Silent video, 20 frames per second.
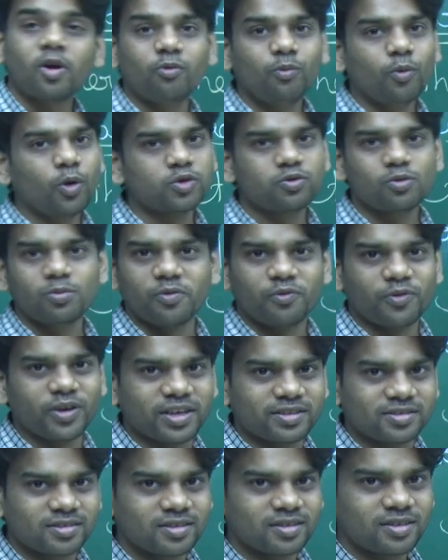of moles will be
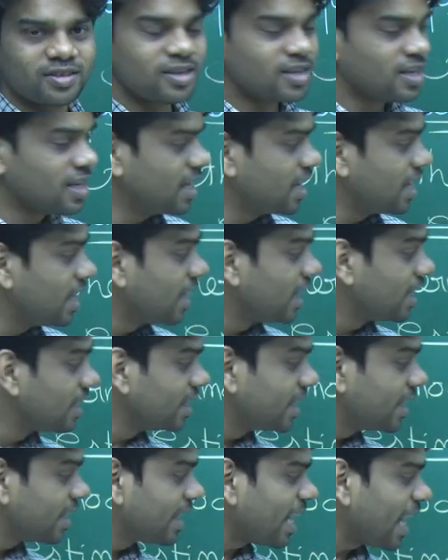fixed.
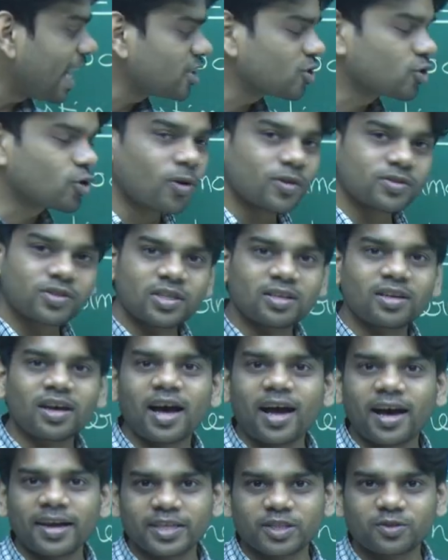The gas constant
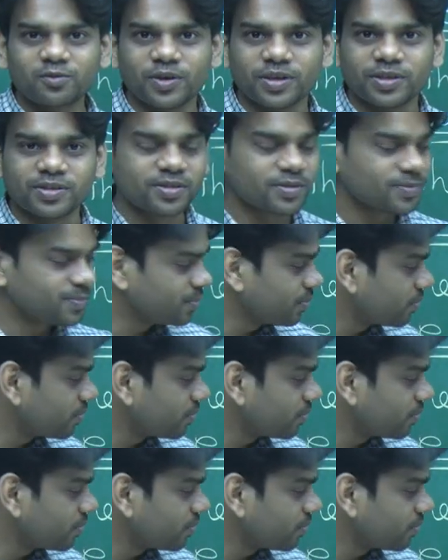R is fixed.